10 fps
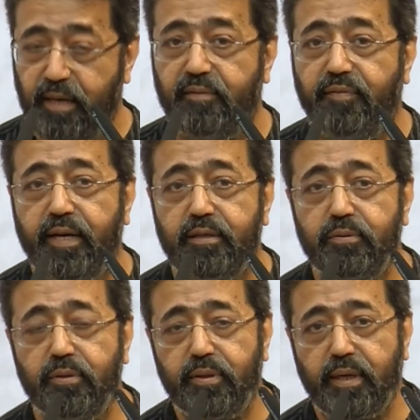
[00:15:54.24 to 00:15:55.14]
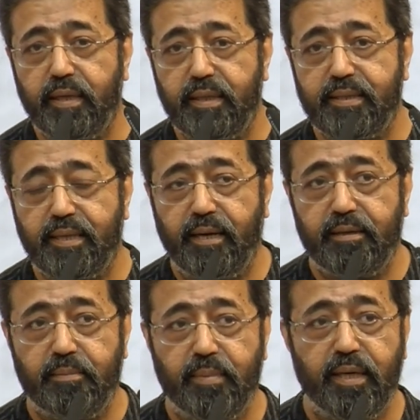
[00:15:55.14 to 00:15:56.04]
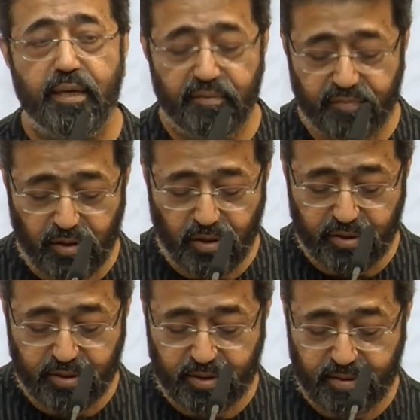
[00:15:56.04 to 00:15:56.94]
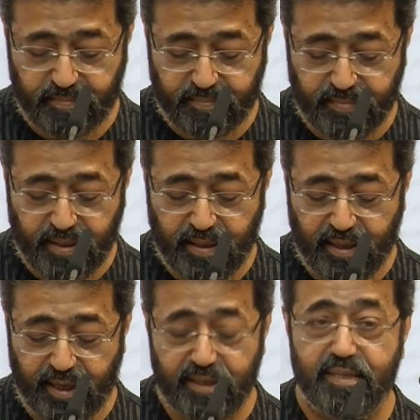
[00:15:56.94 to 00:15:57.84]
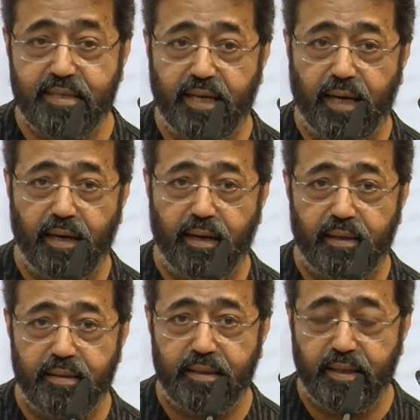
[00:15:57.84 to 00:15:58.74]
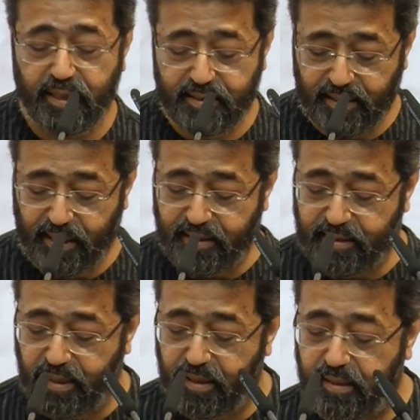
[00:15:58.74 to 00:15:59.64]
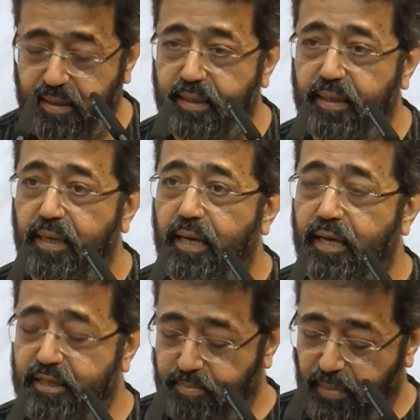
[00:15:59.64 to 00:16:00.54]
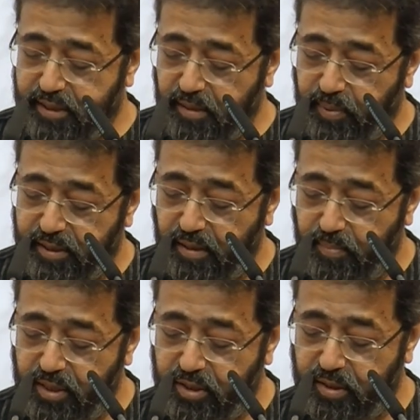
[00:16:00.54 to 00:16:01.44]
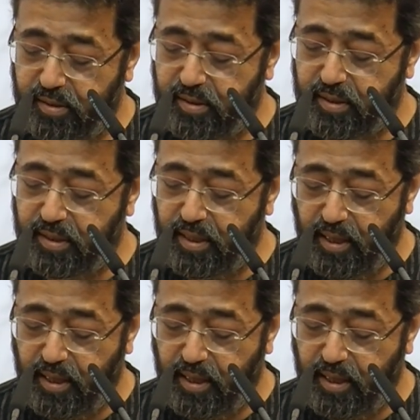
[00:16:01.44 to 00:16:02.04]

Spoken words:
If I do not understand the meaning of loss, its scale, its extent, its multiple dimensions,